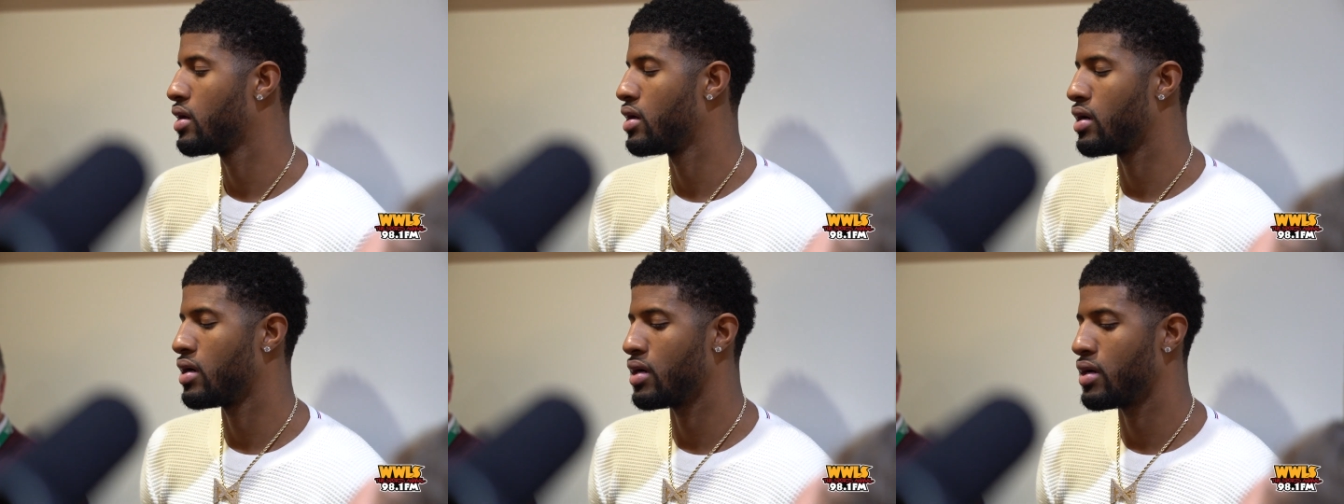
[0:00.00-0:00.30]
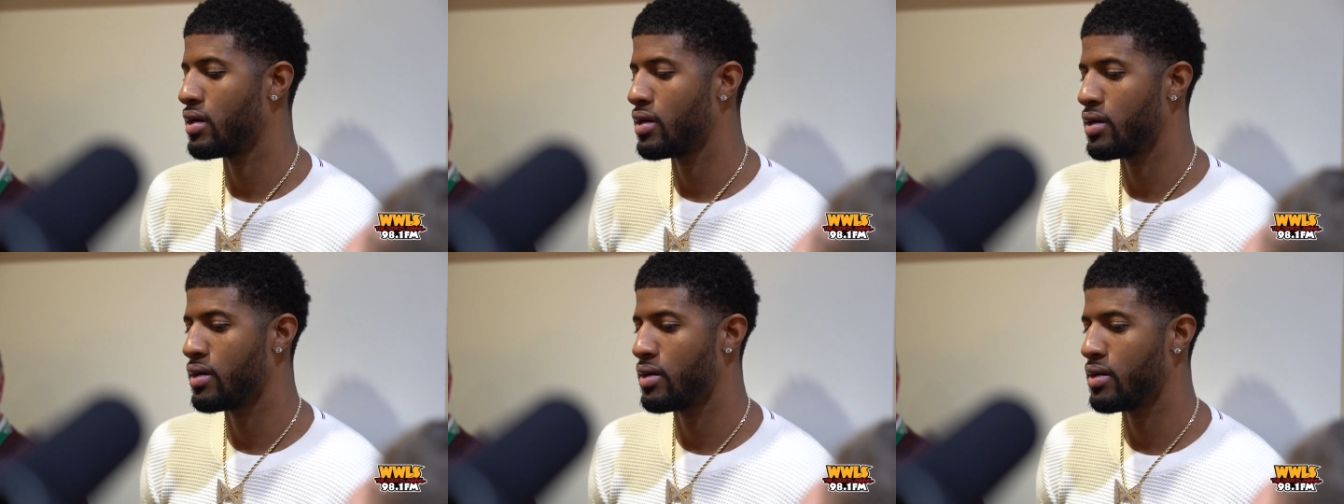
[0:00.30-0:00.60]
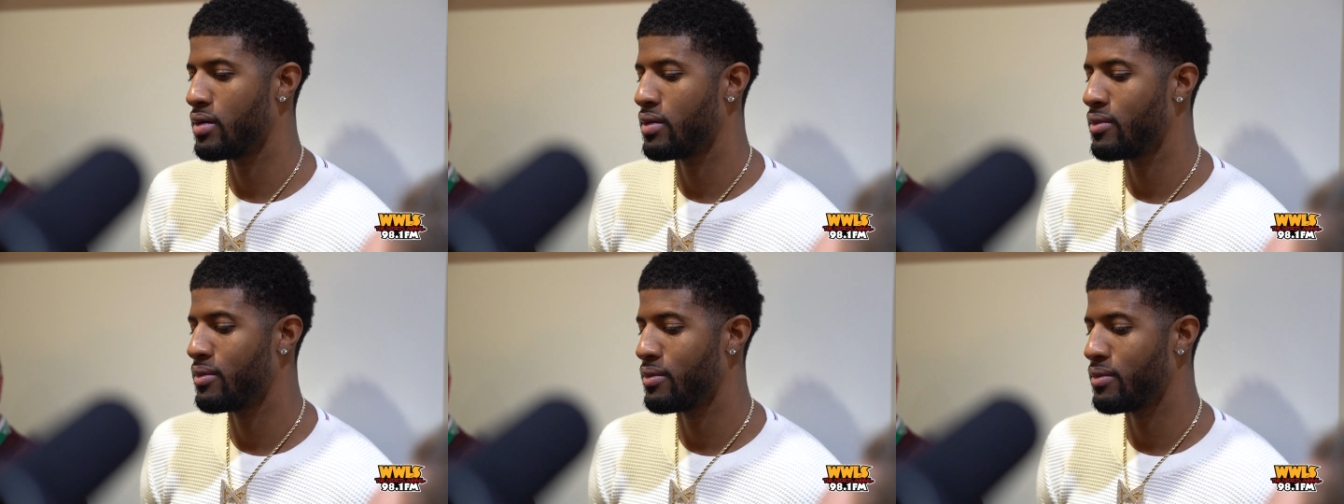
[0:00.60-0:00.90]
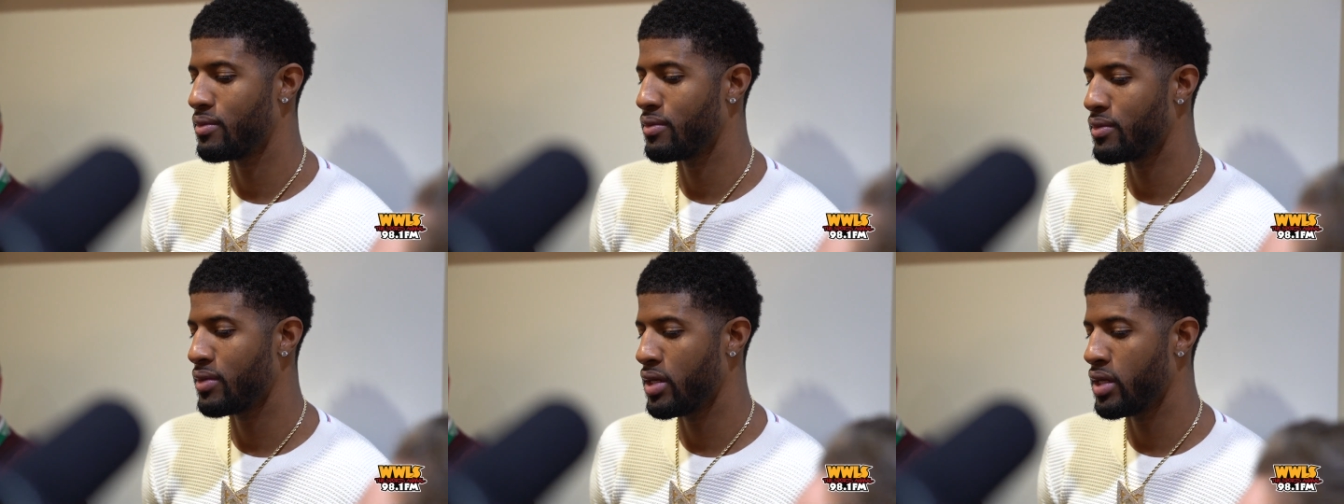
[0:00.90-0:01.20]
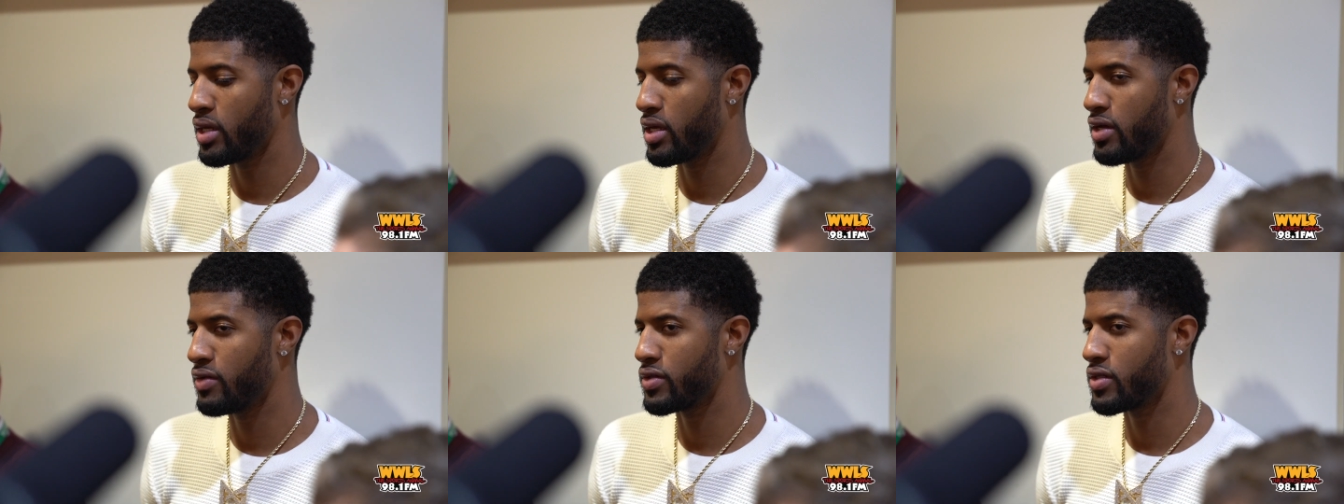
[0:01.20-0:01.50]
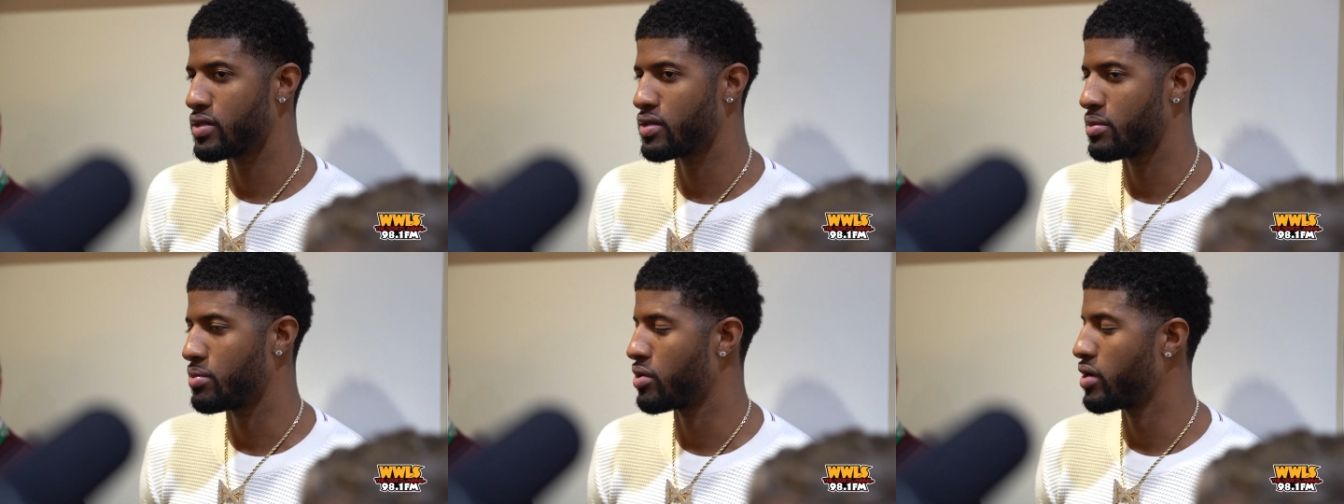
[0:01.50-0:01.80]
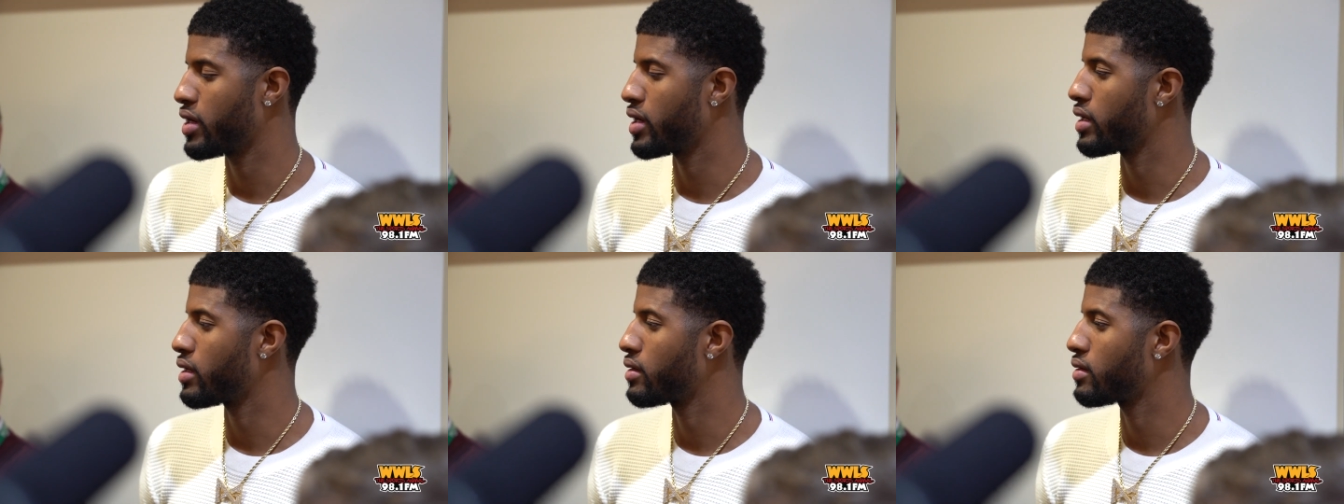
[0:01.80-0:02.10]
Um, and it gives us a
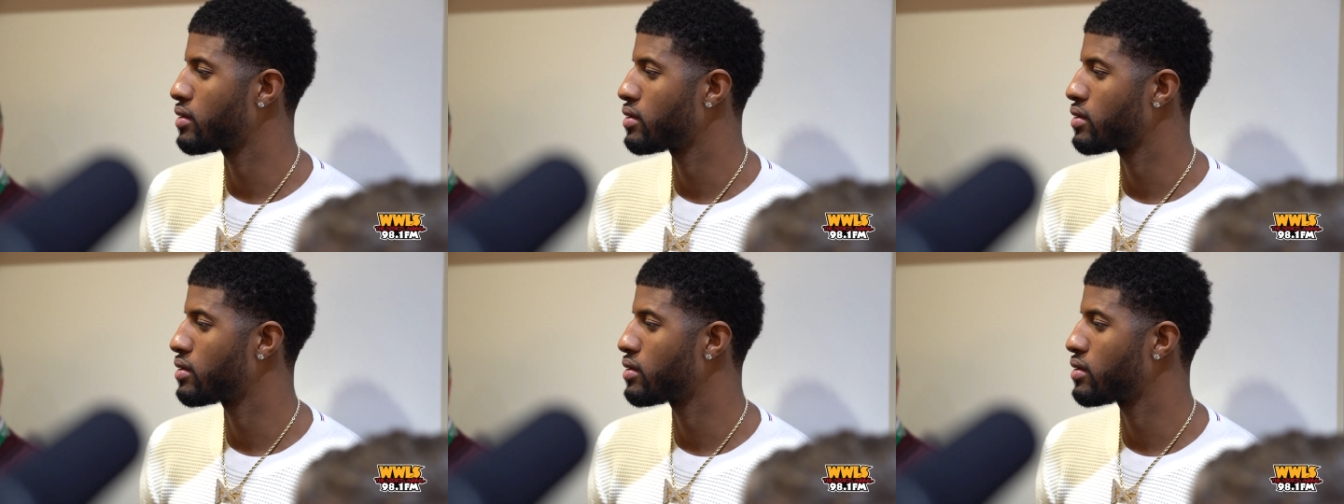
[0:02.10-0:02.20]
break.